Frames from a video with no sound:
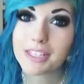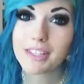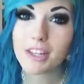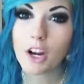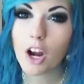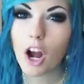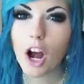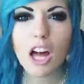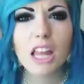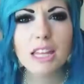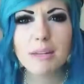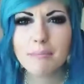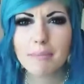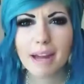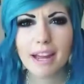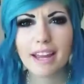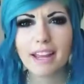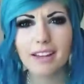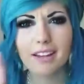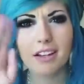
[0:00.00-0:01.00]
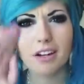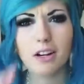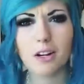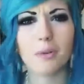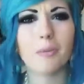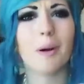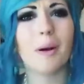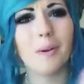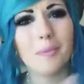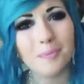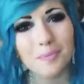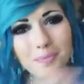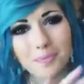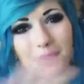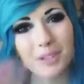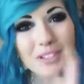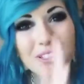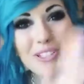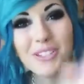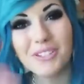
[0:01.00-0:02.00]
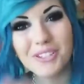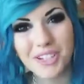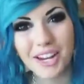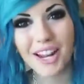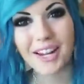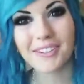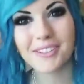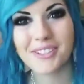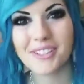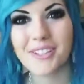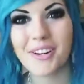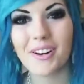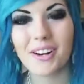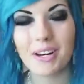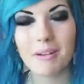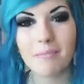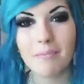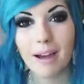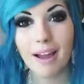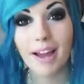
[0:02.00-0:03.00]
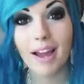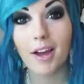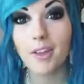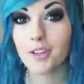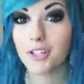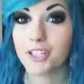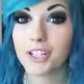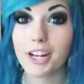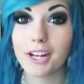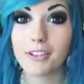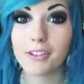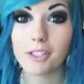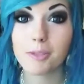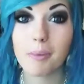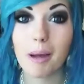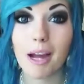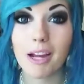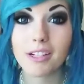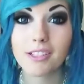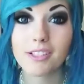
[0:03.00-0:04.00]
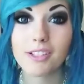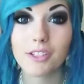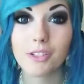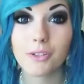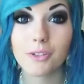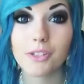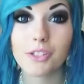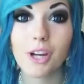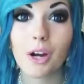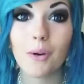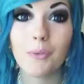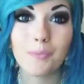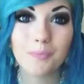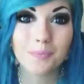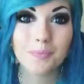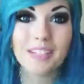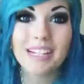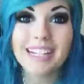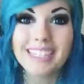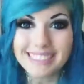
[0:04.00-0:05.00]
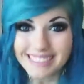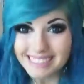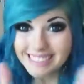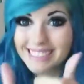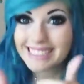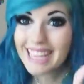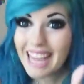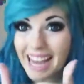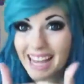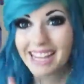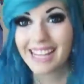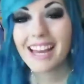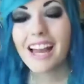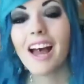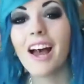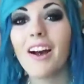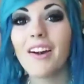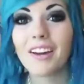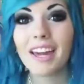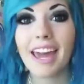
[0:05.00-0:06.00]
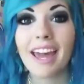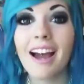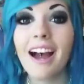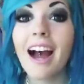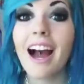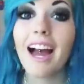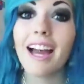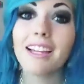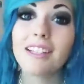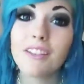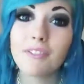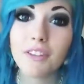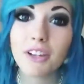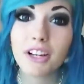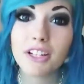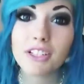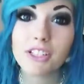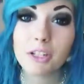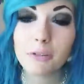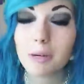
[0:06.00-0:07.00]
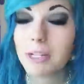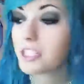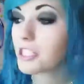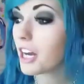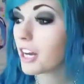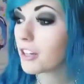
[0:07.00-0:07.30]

They're all in my, or well, those two channels are in my other channels box too, so yeah. Okay, I love you guys so much.